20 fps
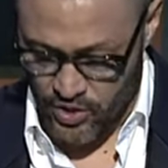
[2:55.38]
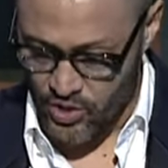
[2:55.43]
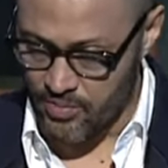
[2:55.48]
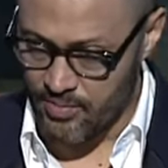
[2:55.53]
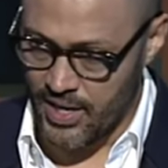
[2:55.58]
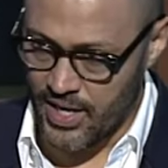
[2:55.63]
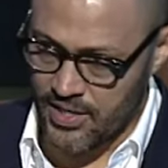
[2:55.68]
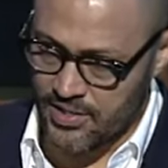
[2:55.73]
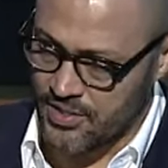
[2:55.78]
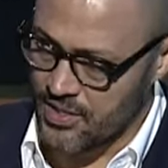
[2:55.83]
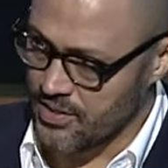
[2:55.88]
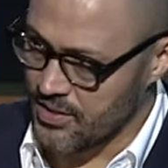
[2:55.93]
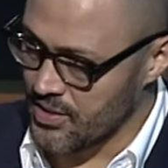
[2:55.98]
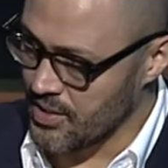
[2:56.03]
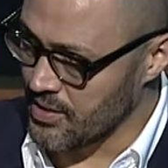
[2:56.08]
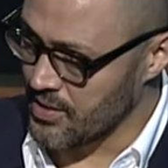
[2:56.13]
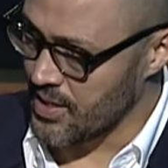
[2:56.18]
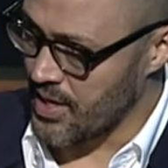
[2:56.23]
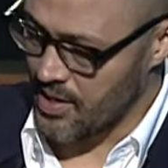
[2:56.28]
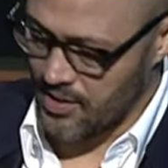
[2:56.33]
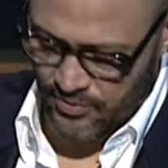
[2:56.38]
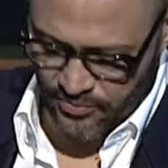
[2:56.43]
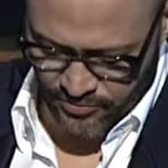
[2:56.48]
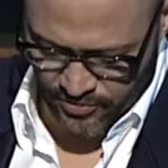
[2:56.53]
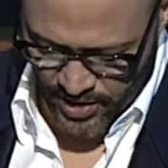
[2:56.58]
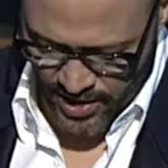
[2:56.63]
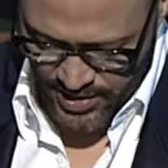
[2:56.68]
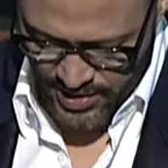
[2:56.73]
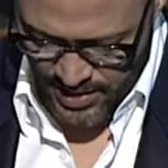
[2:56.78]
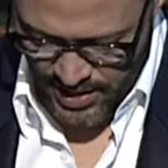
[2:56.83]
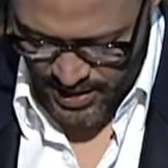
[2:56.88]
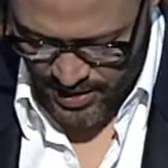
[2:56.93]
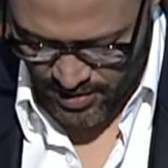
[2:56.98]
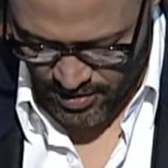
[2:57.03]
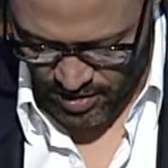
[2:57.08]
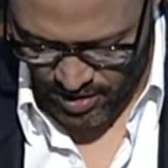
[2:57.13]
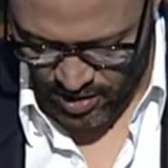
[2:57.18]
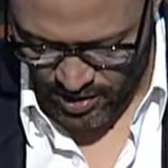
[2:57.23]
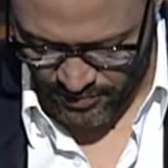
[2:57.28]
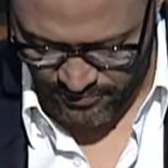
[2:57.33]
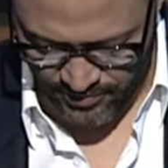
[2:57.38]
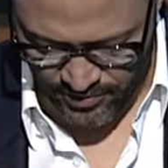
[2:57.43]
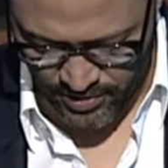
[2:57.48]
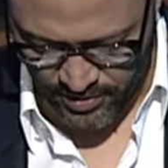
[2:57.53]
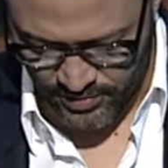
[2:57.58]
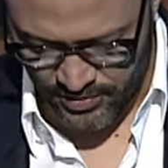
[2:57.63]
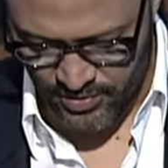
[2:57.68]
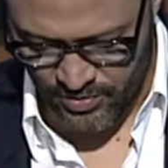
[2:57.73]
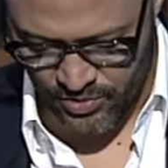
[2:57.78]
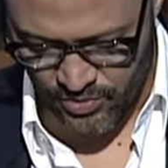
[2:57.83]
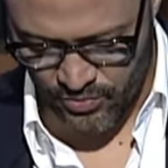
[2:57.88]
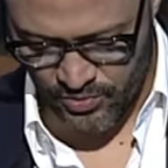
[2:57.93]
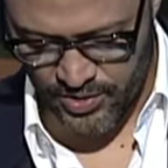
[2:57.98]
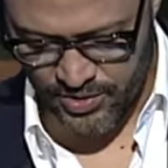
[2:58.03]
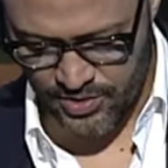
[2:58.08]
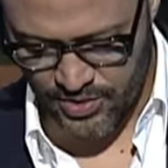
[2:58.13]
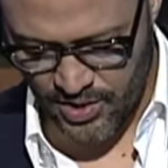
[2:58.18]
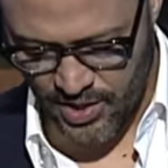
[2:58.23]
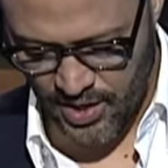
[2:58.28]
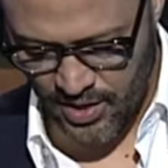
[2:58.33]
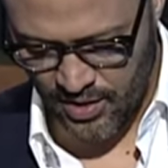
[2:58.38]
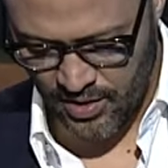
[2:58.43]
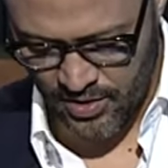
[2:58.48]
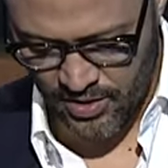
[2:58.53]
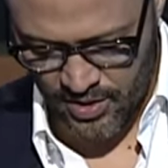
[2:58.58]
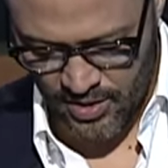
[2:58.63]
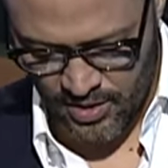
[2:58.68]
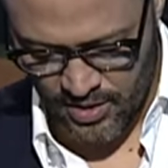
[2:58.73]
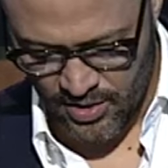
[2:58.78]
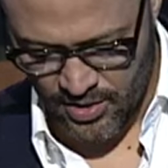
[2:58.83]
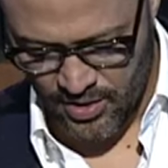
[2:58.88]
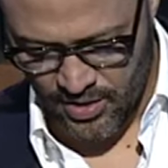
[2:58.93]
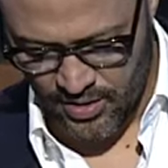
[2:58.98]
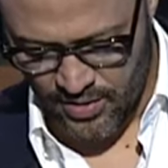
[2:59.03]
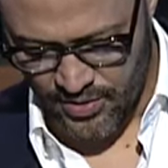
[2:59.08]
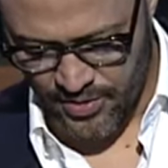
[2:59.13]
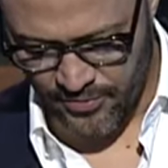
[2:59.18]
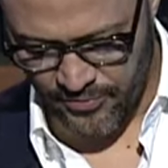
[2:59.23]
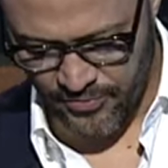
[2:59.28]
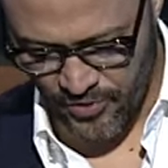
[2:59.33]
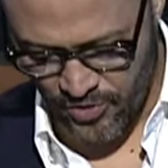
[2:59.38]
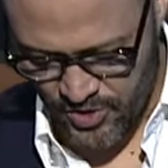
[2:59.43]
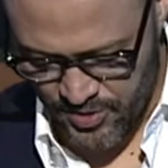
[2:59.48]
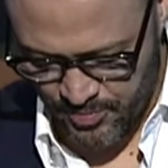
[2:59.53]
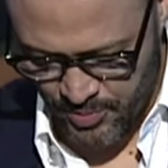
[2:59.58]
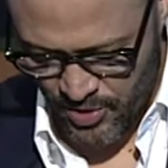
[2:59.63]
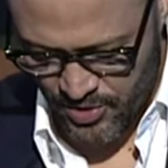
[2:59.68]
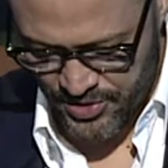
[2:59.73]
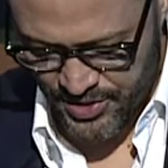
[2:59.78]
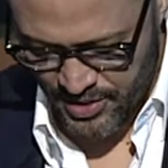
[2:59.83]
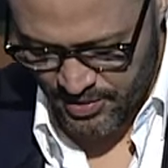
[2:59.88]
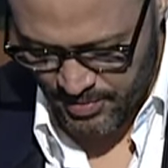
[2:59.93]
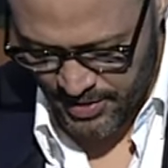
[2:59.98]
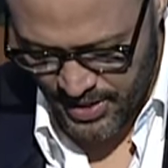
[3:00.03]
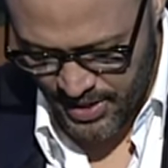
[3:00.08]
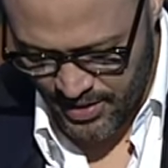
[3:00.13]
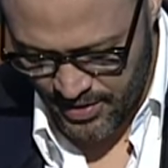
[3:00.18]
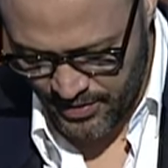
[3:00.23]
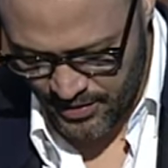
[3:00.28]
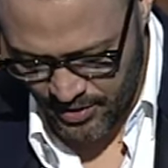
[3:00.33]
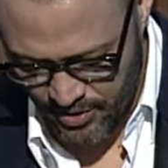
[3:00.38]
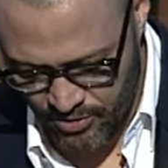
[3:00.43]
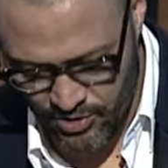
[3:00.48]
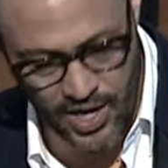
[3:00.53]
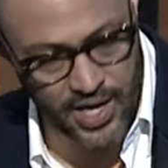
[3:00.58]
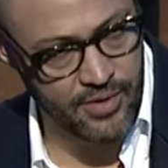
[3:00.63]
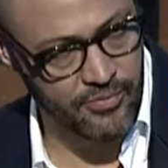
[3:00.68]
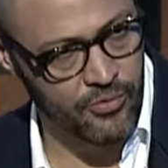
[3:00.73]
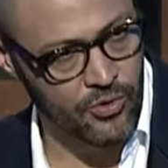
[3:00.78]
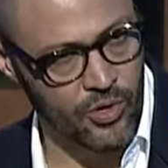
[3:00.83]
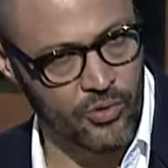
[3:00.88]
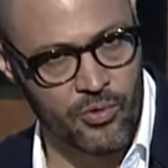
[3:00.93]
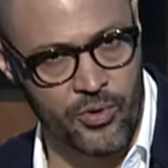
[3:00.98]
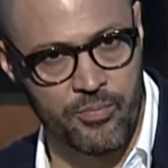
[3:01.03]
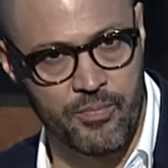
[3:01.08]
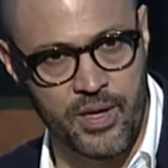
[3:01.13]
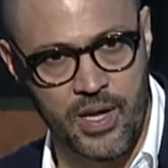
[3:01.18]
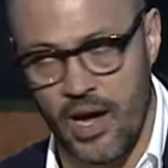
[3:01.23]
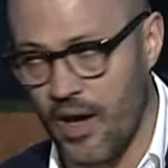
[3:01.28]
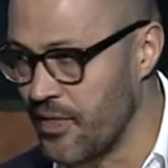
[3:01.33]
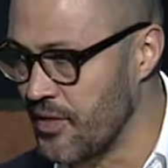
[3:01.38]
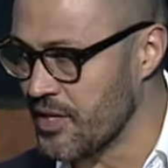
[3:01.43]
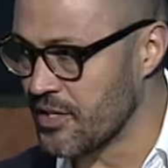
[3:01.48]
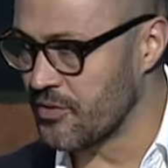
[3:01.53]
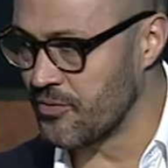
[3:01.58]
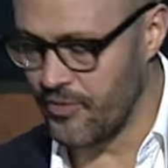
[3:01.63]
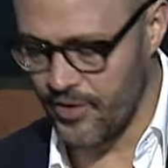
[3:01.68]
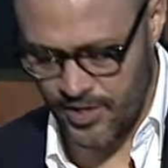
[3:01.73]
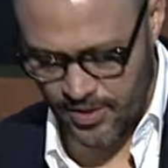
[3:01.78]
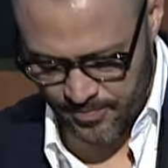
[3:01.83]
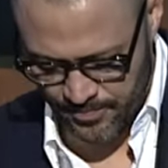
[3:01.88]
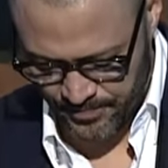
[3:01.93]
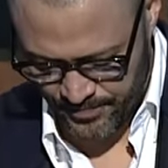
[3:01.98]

you to my assistant and friend, Hannah Offer, who was the the first person to begin the creative work with me on this film.